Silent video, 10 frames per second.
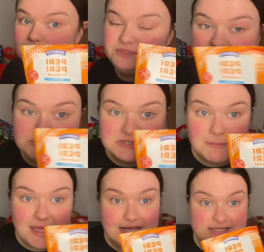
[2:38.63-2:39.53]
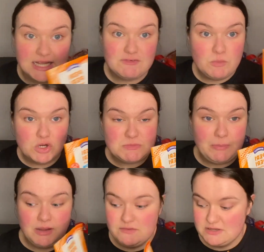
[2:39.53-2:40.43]
This was amazing. If you watched my
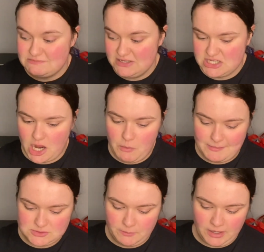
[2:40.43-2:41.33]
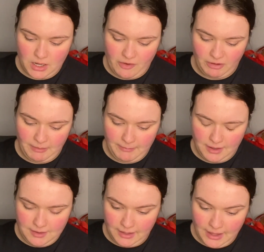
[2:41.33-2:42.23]
previous video, I was umming and ahhing about
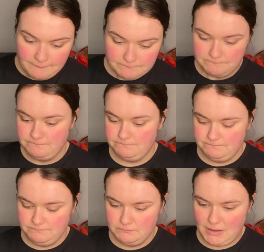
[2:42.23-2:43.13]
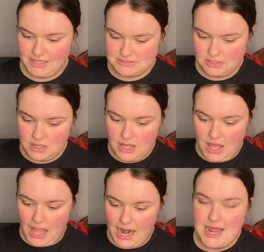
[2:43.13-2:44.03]
buying it. Pardon.
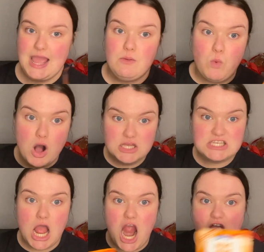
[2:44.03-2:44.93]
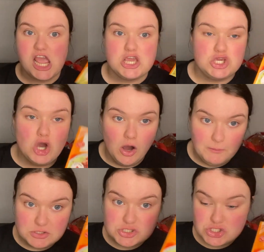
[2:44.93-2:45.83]
And it was Yum.
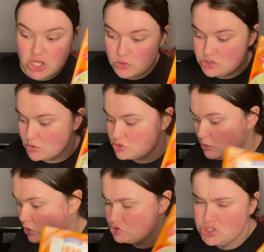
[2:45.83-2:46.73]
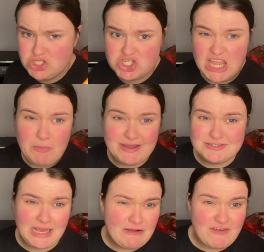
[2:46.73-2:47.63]
So, so, so good. Such a cheap rate
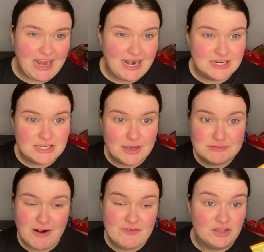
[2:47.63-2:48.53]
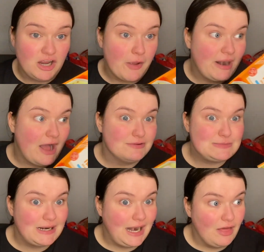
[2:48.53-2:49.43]
like a fake Nando's rather than going out and
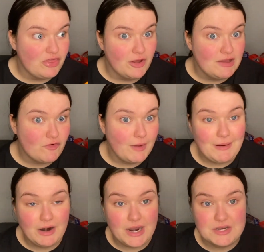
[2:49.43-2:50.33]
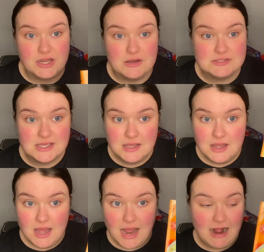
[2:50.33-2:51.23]
spending like 30, 40 pound at Nando's.
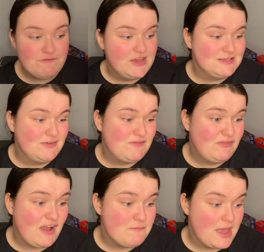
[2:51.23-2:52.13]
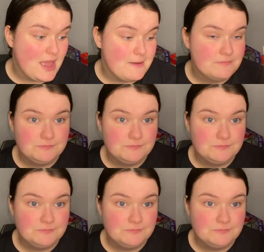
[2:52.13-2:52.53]
Have this, 55p.